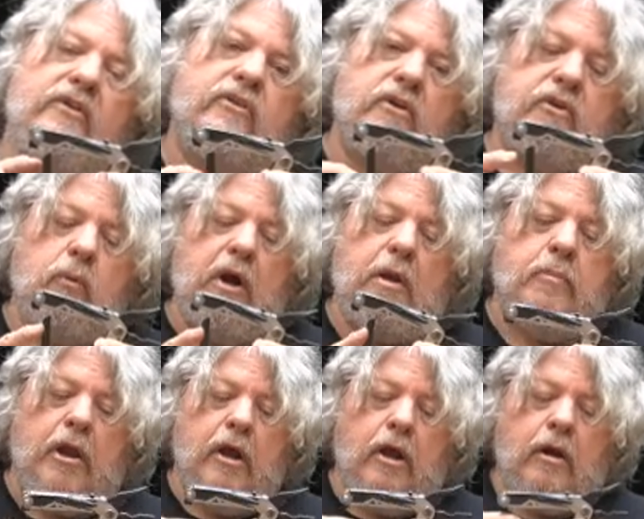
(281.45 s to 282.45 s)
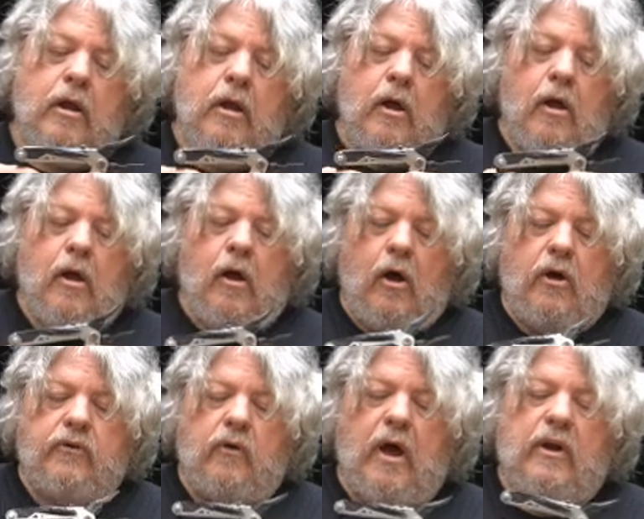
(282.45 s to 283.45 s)
a serrated blade.
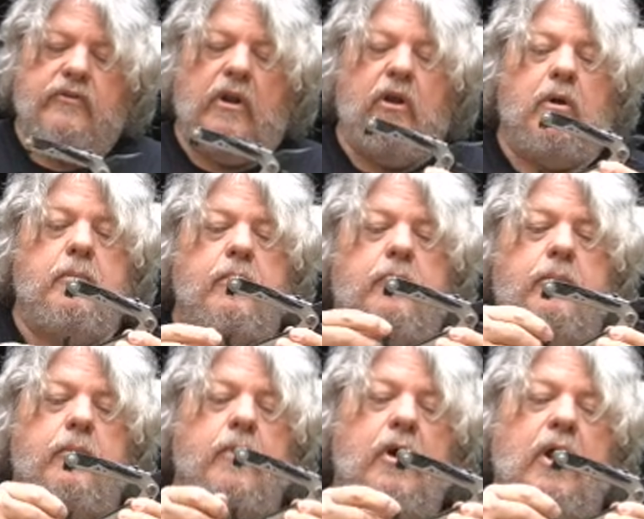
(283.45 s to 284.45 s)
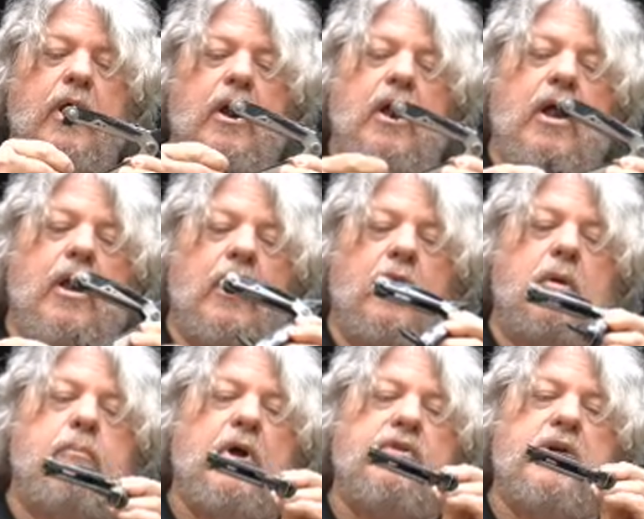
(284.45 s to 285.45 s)
Also has a little
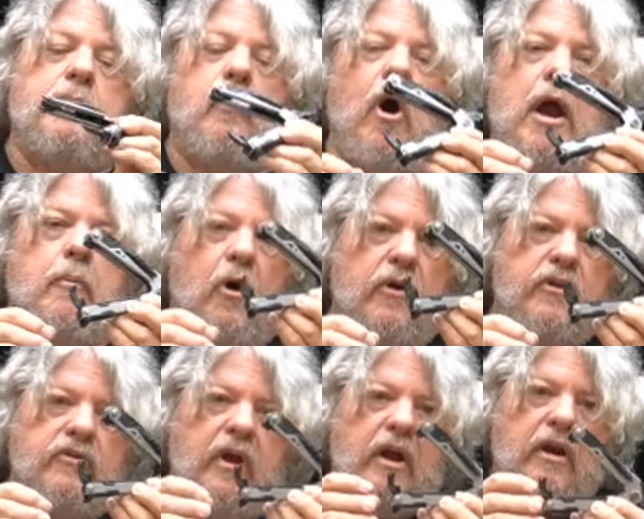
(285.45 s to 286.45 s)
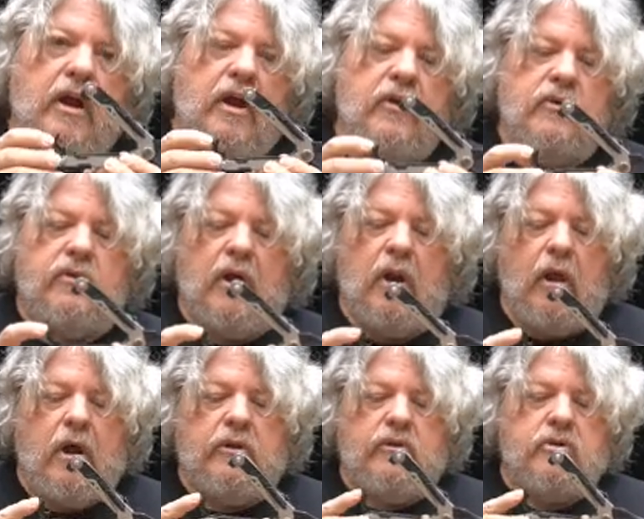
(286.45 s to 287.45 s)
built-in pry bar that's handy. I use that a
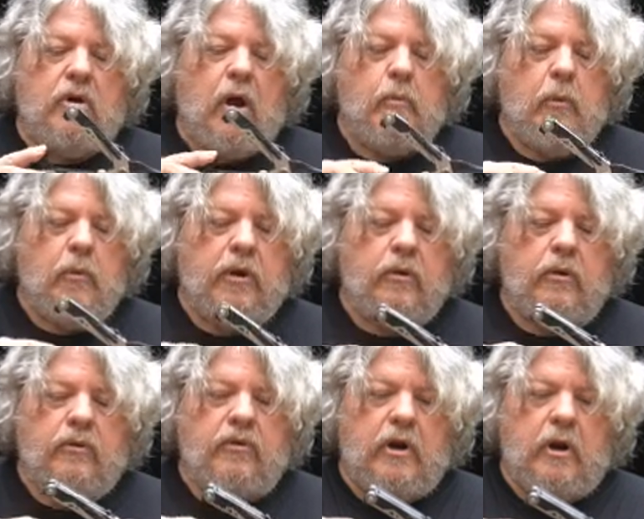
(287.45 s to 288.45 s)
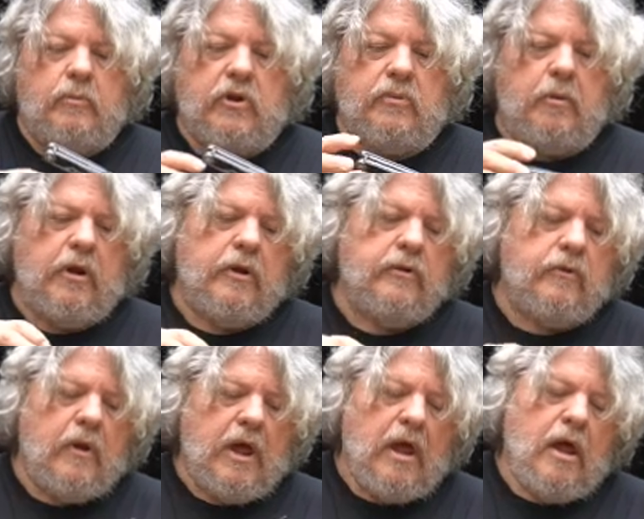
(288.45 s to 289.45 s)
lot at the shop when we're setting up displays.
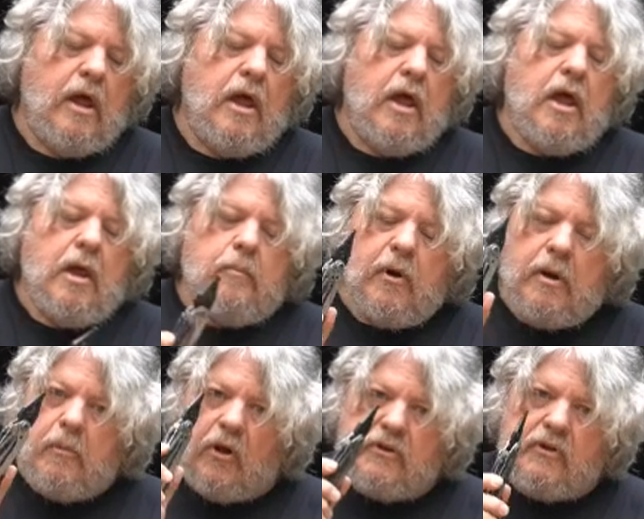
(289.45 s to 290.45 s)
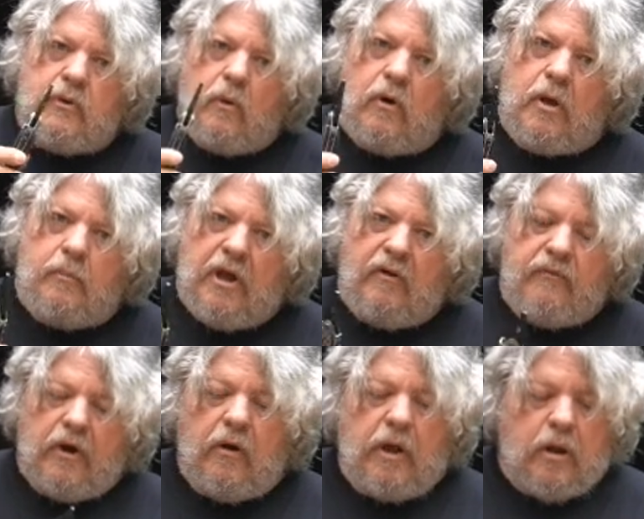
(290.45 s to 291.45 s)
But a multi-tool can be a
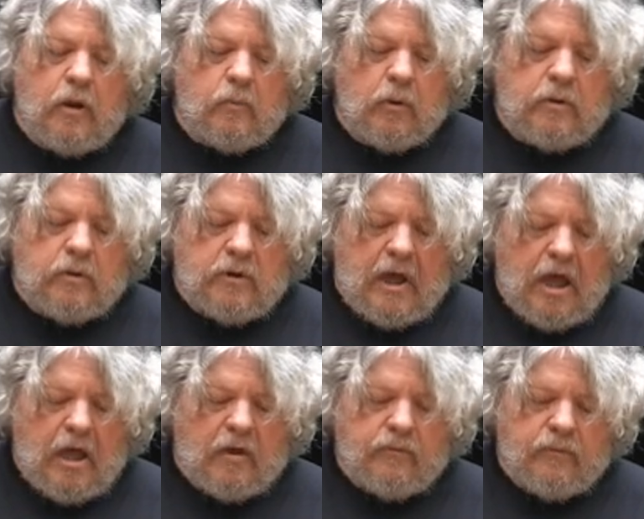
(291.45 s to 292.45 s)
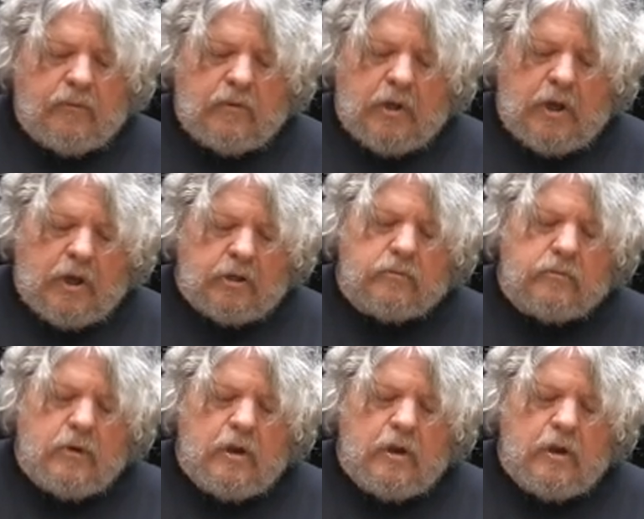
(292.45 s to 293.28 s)
very good one to have in